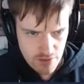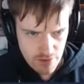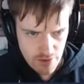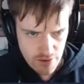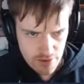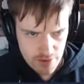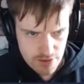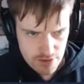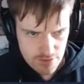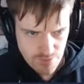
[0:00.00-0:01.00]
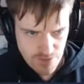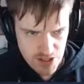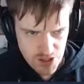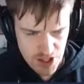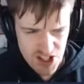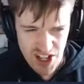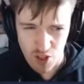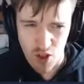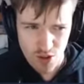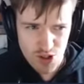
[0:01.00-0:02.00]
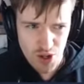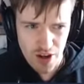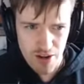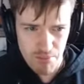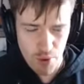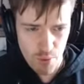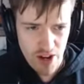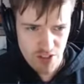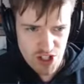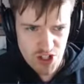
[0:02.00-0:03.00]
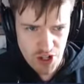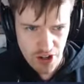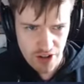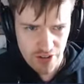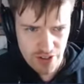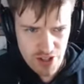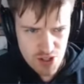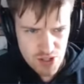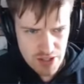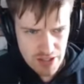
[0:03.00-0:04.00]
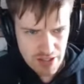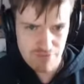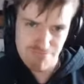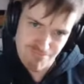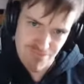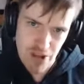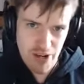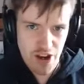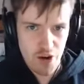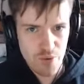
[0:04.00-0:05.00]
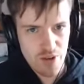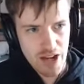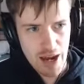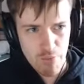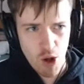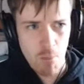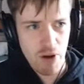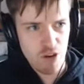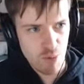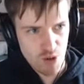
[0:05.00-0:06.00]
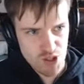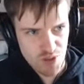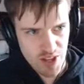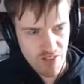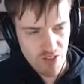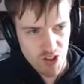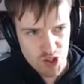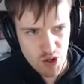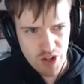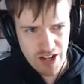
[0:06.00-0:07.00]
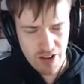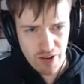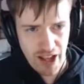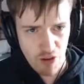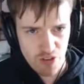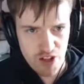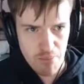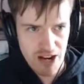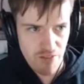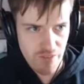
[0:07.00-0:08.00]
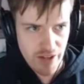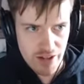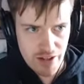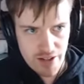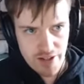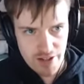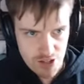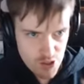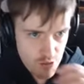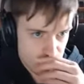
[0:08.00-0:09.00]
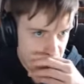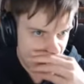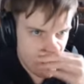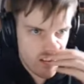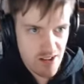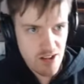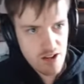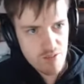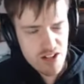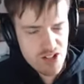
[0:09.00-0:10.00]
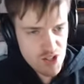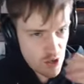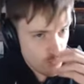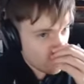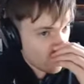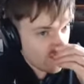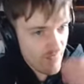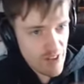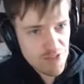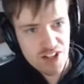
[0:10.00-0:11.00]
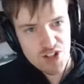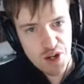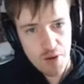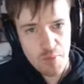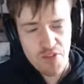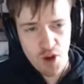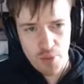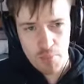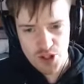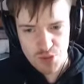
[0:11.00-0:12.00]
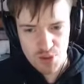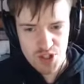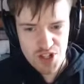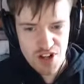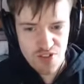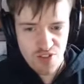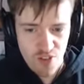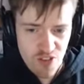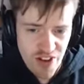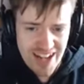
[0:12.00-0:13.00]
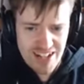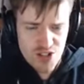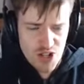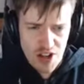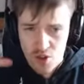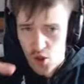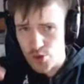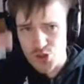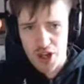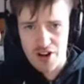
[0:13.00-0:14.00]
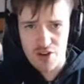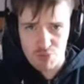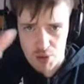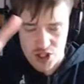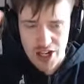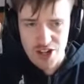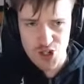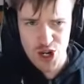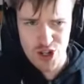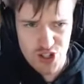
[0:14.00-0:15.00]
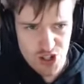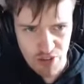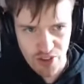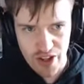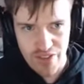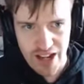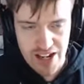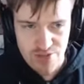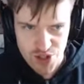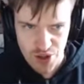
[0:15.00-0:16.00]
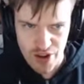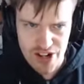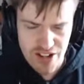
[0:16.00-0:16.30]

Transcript: Right. It's gonna take a long time, but we have a decent gun at least. There we go. And we got both points for that, thus earning a healthy amount there in terms of money. Right, so on the left-hand side, we've got the possibility of vans and clothes kind of pushing us in and stuff like that either side.